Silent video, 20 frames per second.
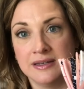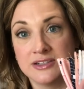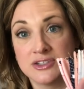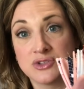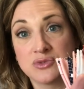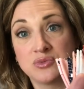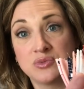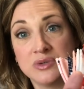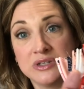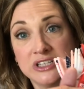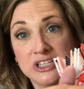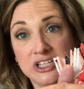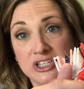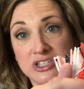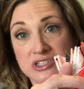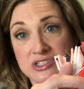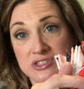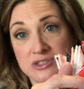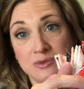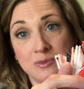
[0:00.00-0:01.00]
It's really
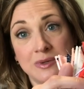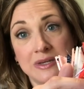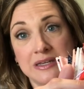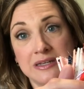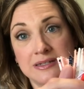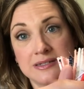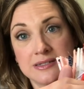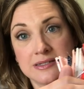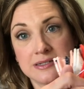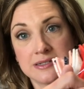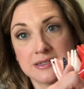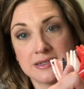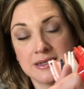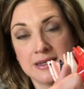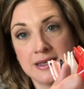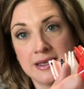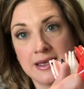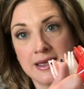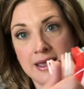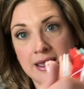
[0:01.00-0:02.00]
sweet.
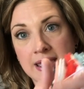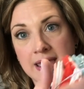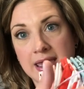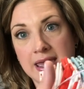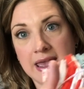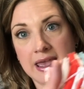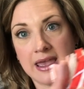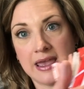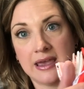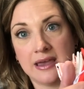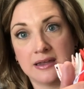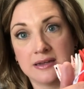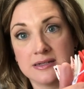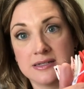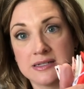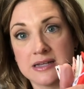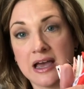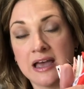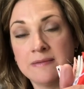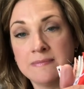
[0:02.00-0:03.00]

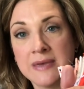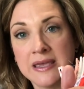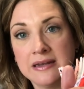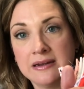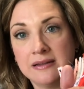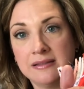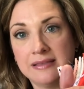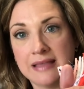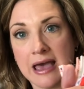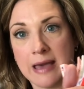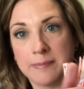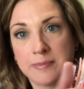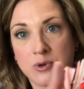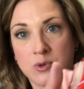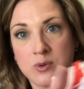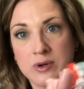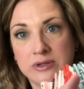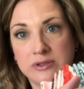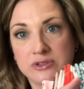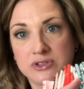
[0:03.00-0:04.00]
And I made a lap
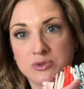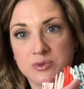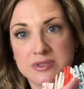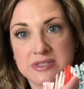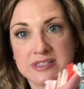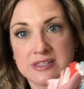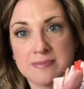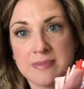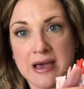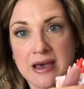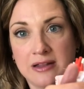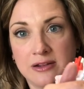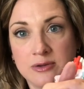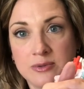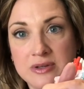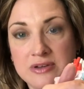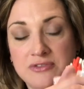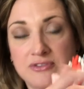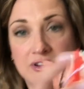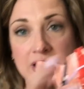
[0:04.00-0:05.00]
quilt with some
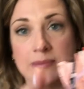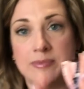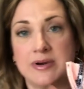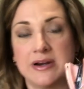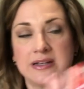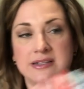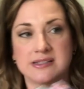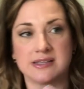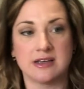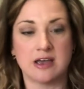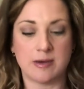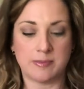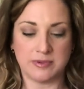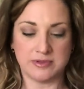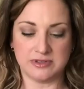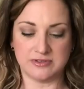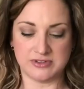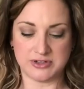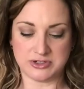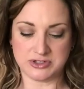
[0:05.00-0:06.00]
Halloween fabrics a
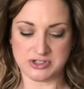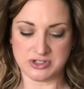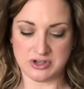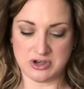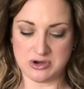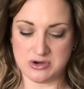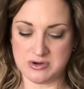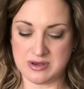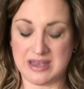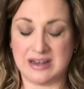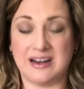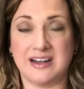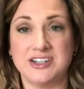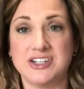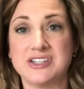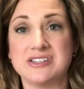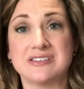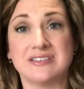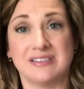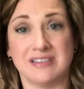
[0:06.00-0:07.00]
couple of years ago, and I
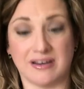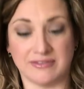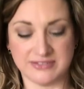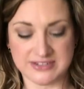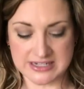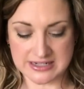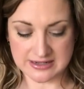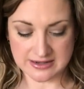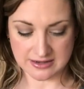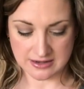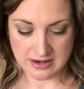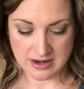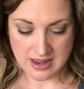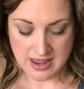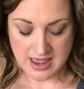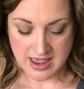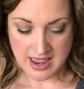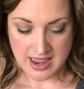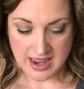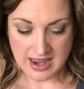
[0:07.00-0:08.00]
just loved it.
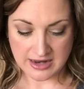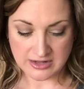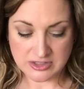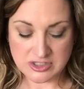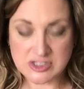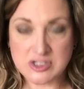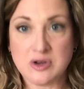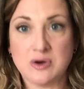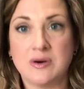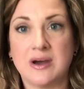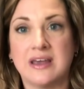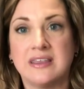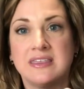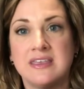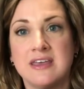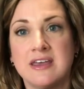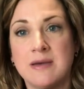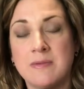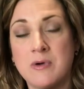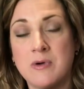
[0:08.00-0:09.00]
And so I
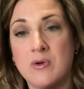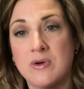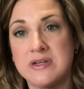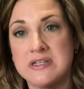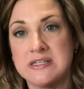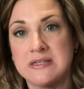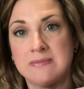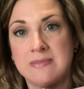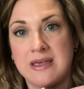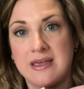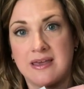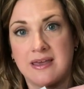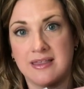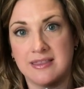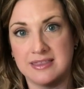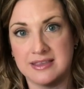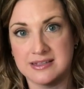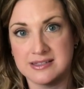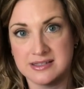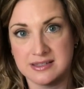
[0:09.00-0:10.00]
think I'm going to make
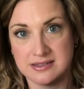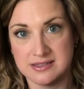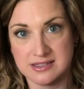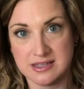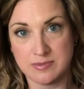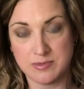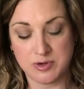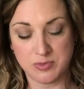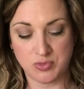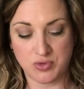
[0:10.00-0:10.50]
this a summer